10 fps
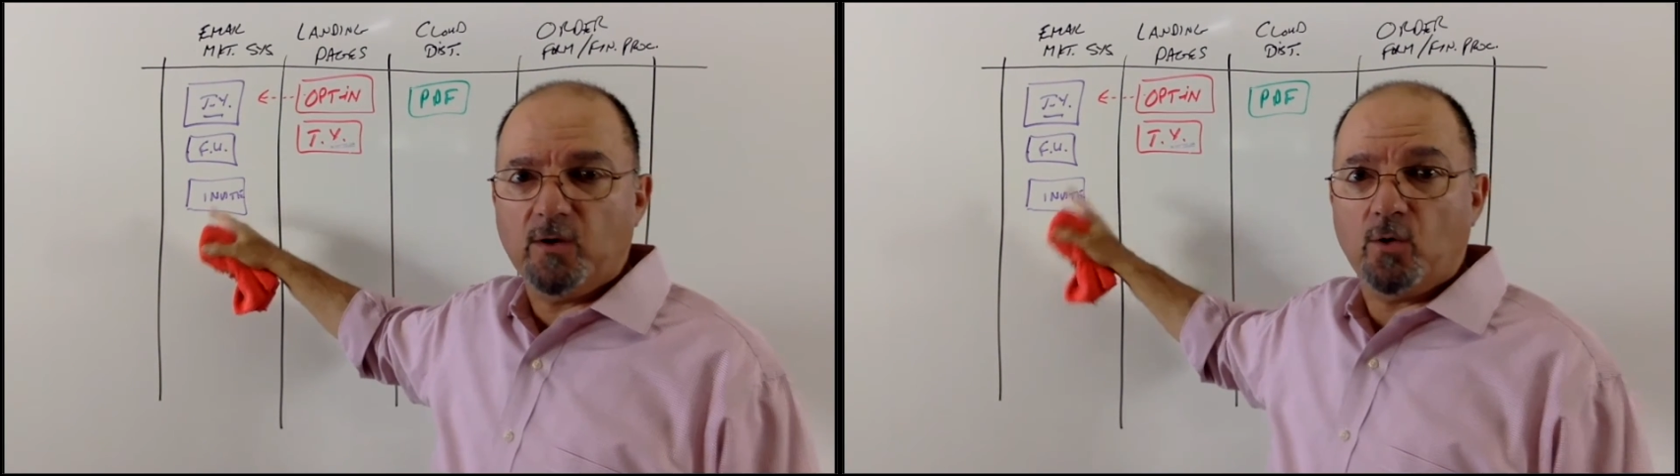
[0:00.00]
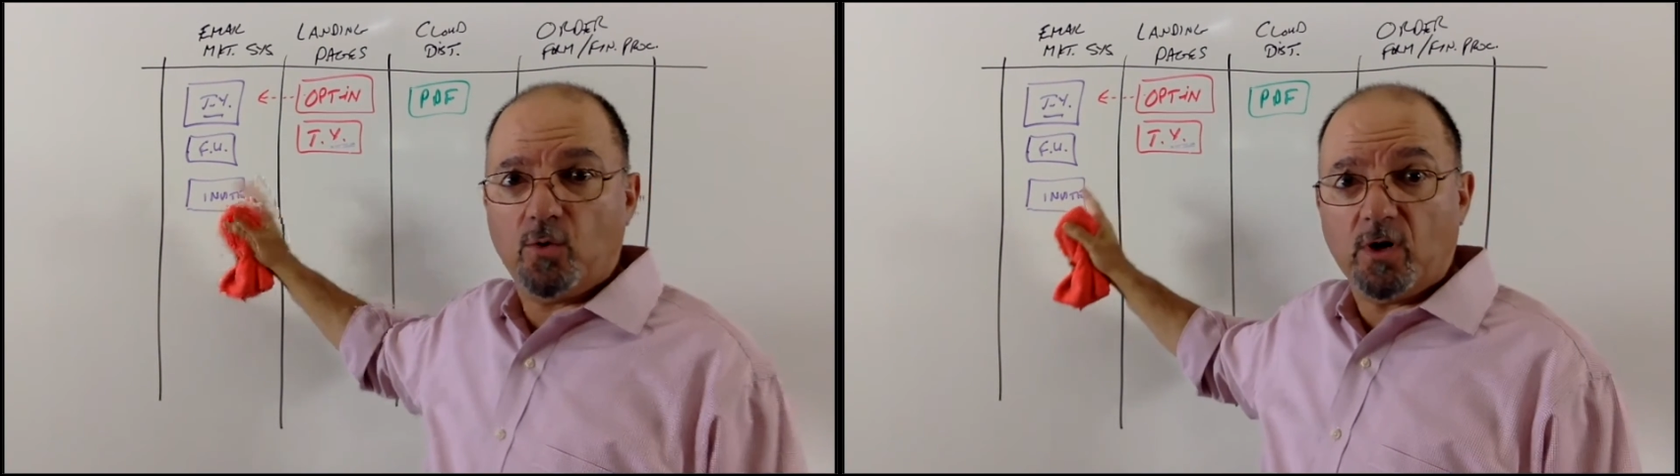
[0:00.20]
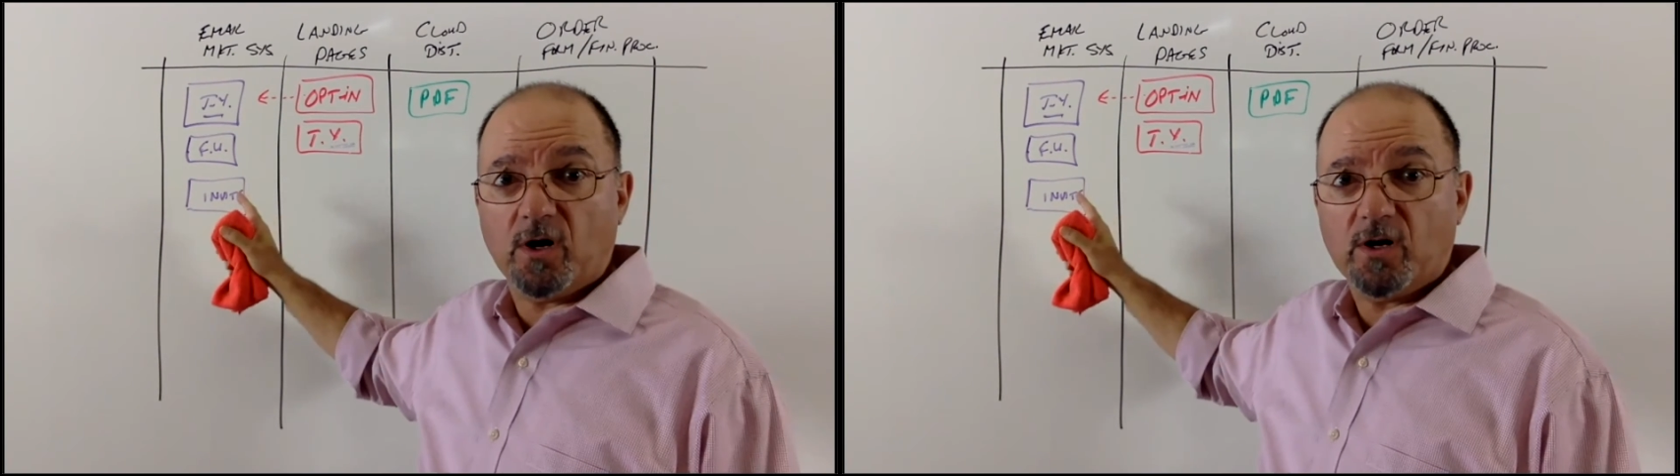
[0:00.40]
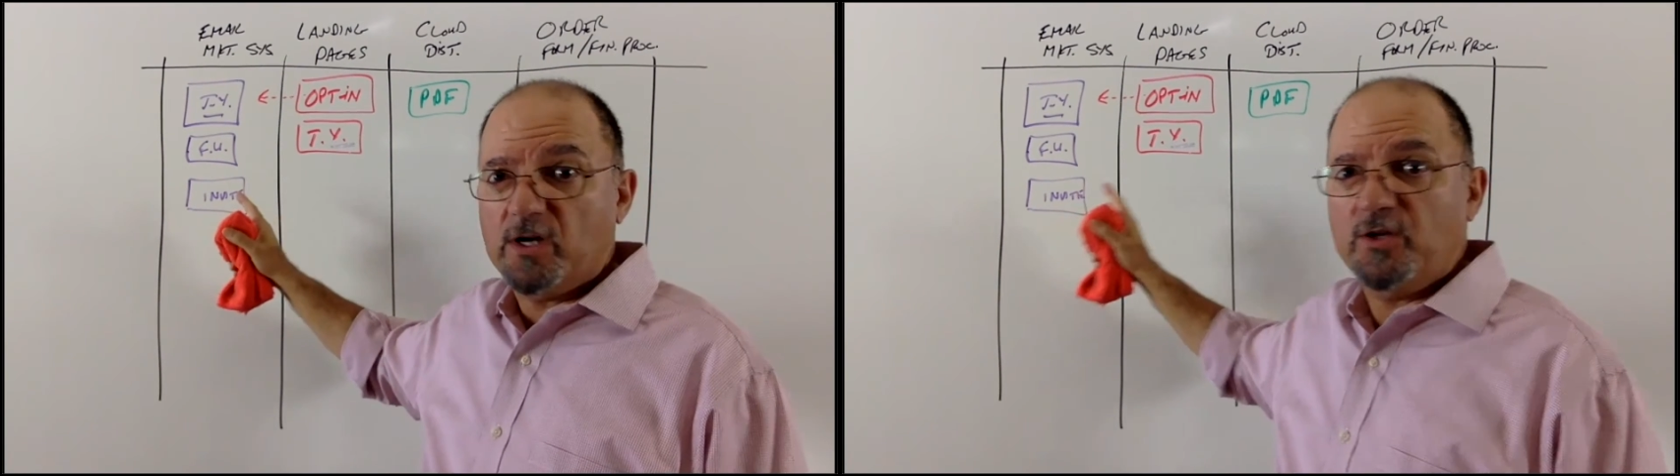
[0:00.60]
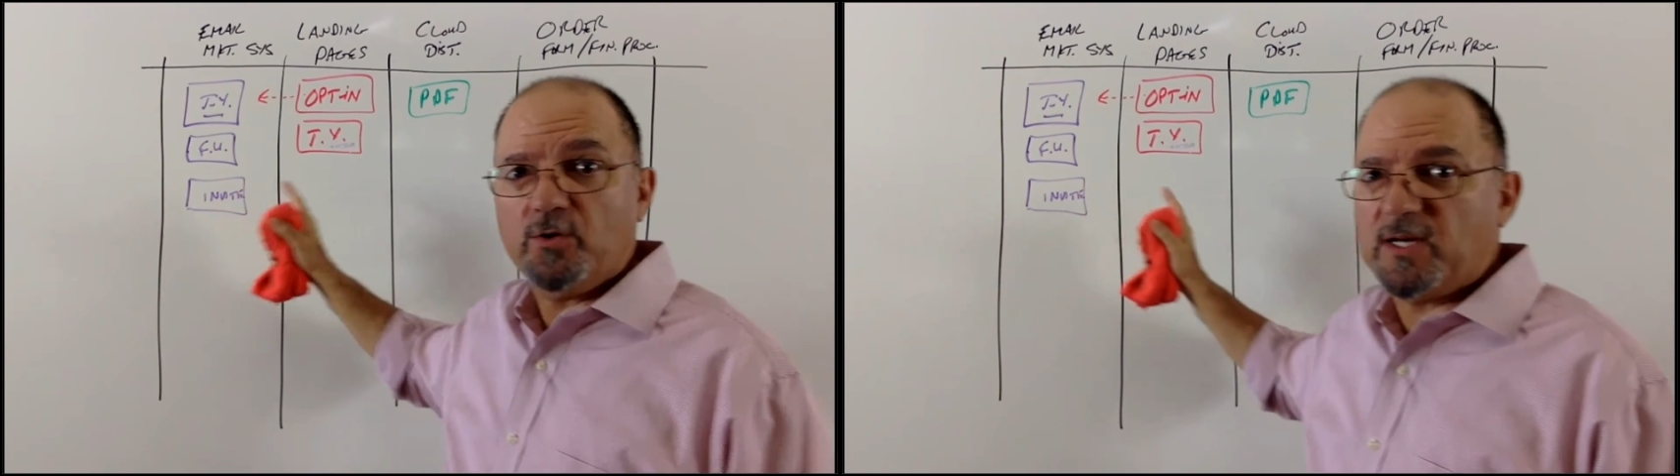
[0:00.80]

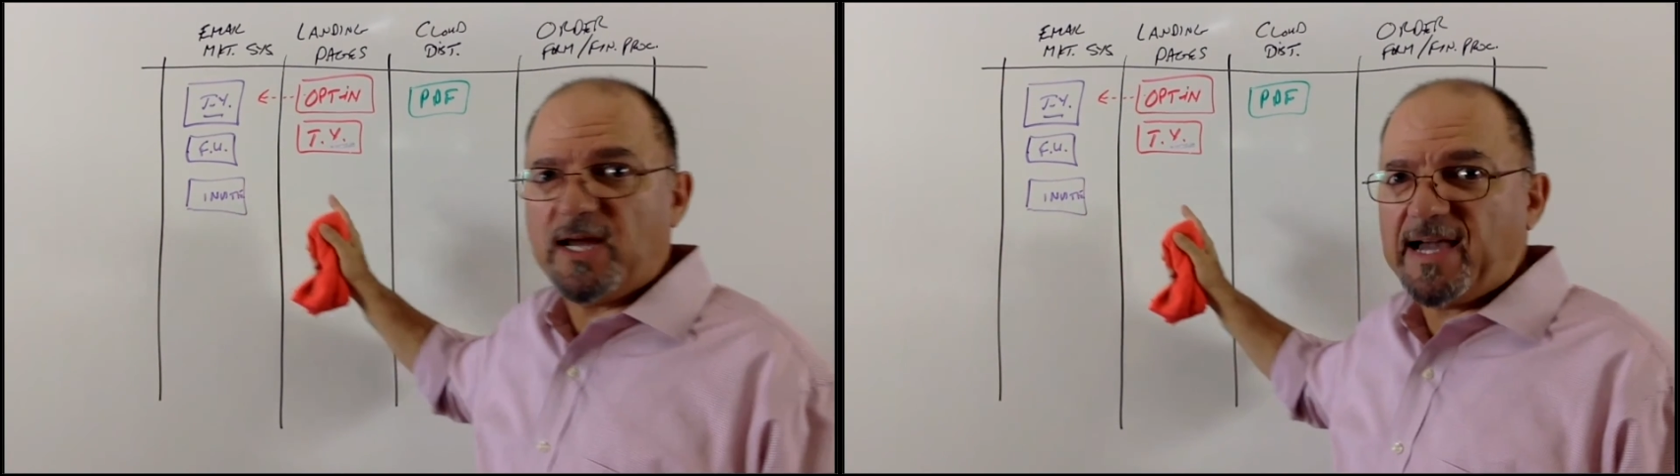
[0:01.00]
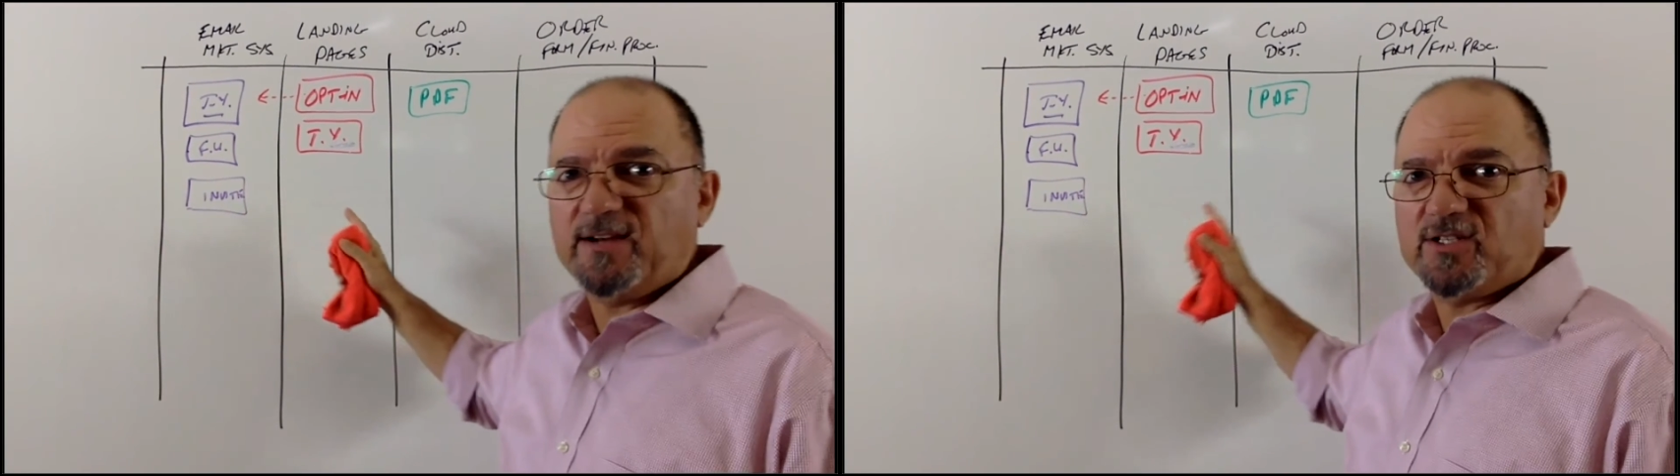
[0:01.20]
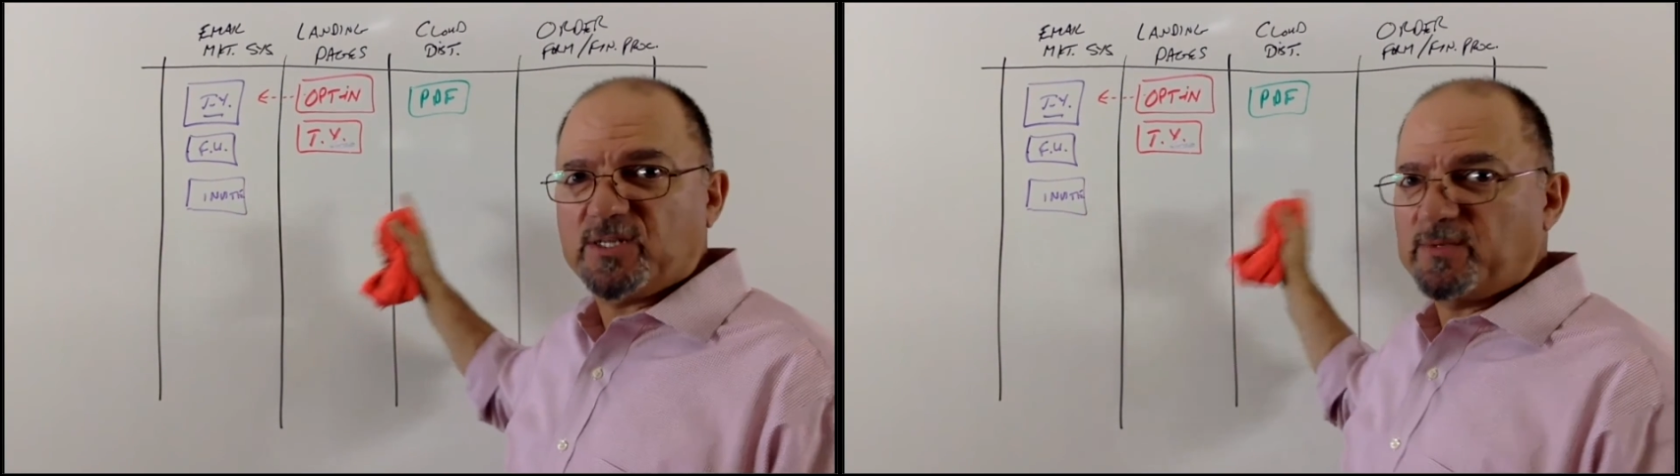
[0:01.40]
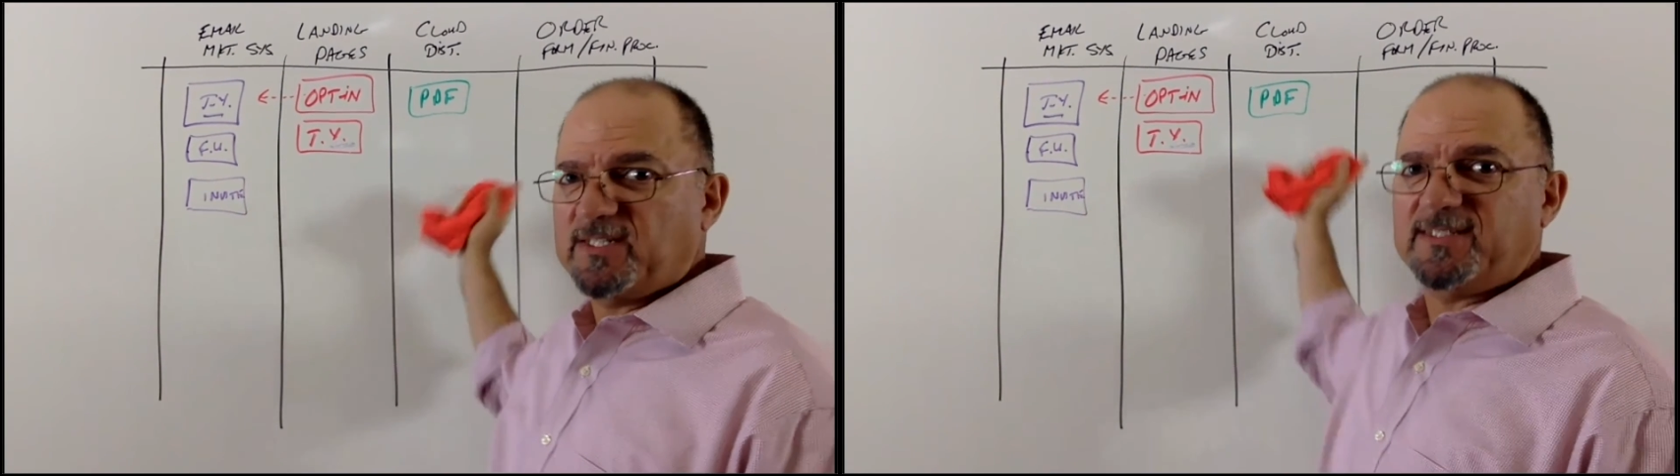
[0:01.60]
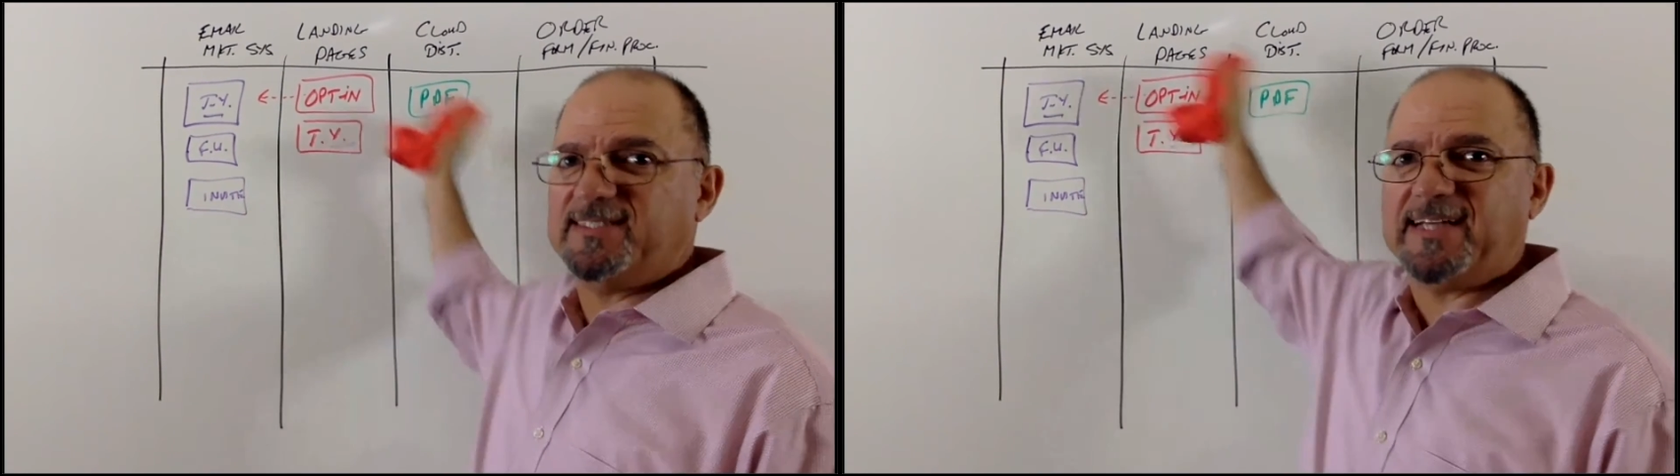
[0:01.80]
Or you can hire someone
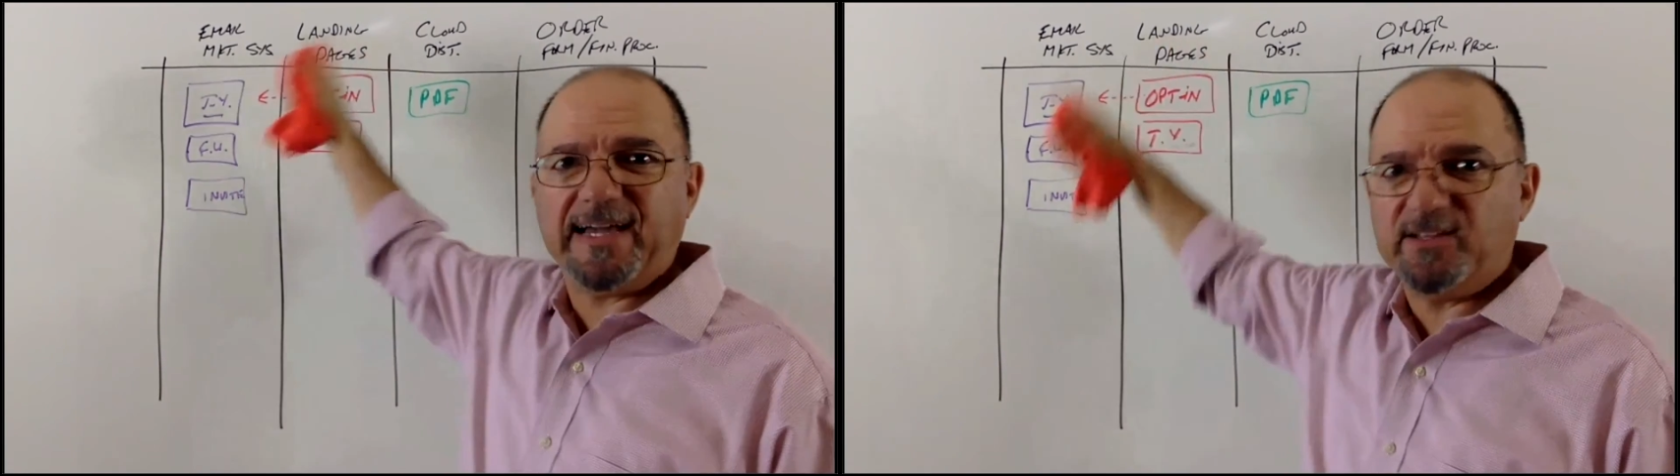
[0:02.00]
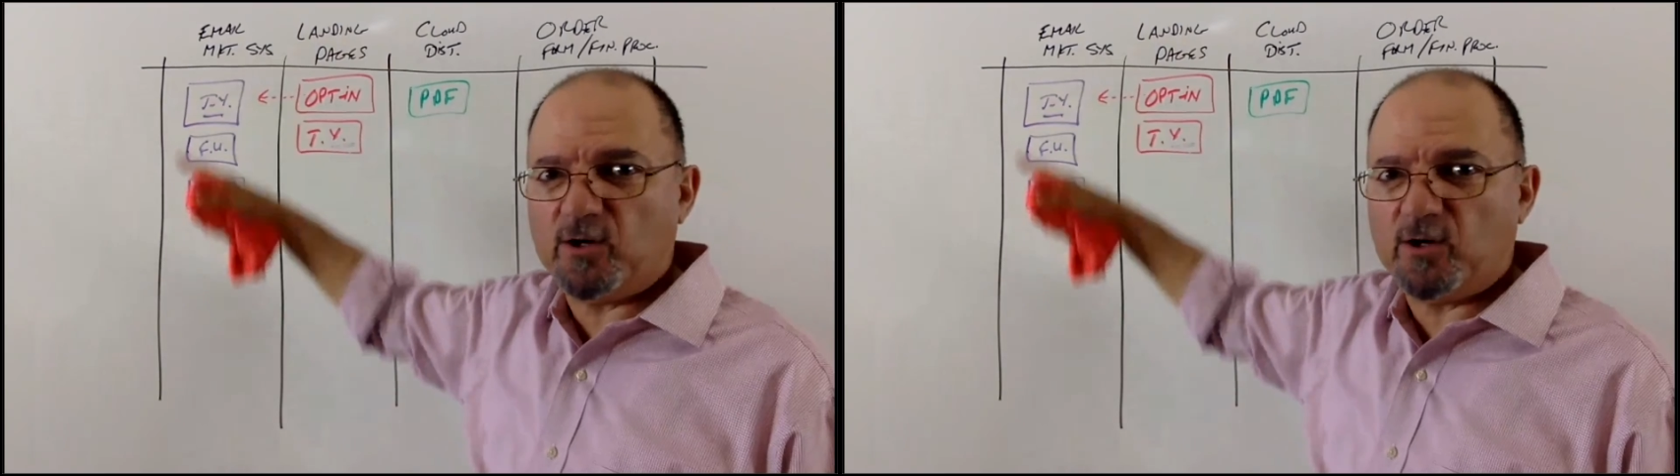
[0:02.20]
to design